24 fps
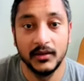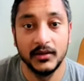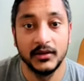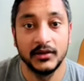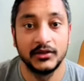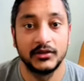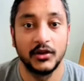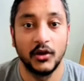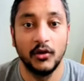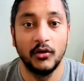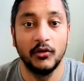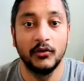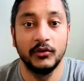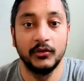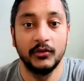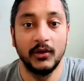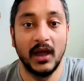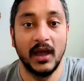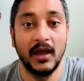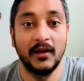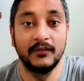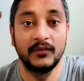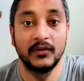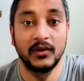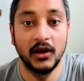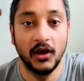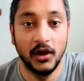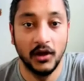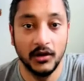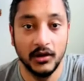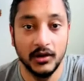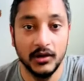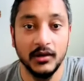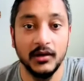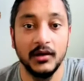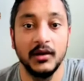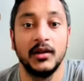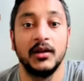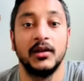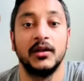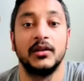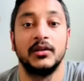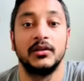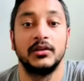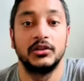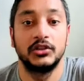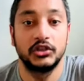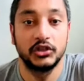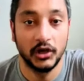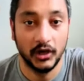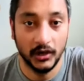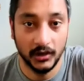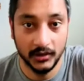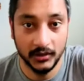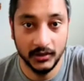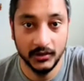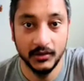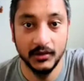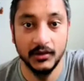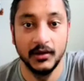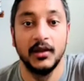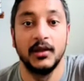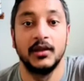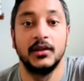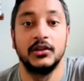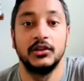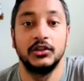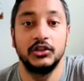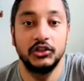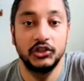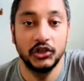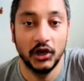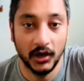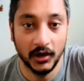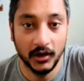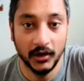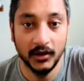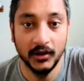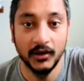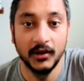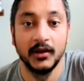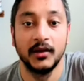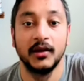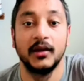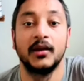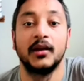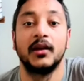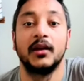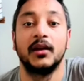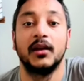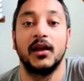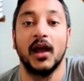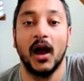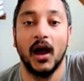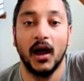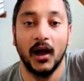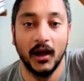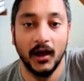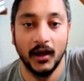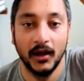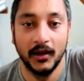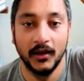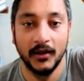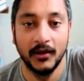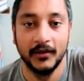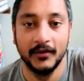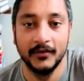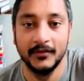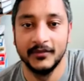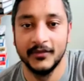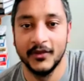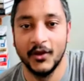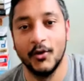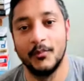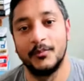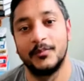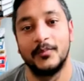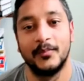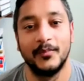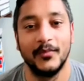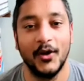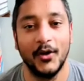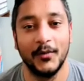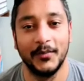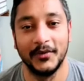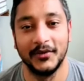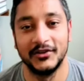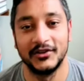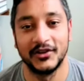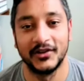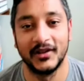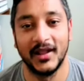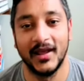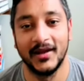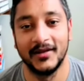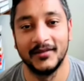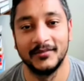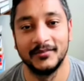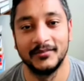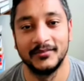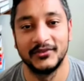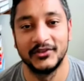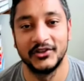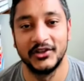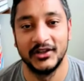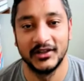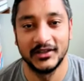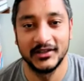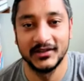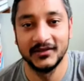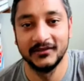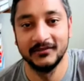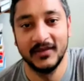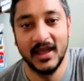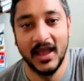So you have Kan, Chun, Jung, Ga. Hope you enjoy that. Cheers.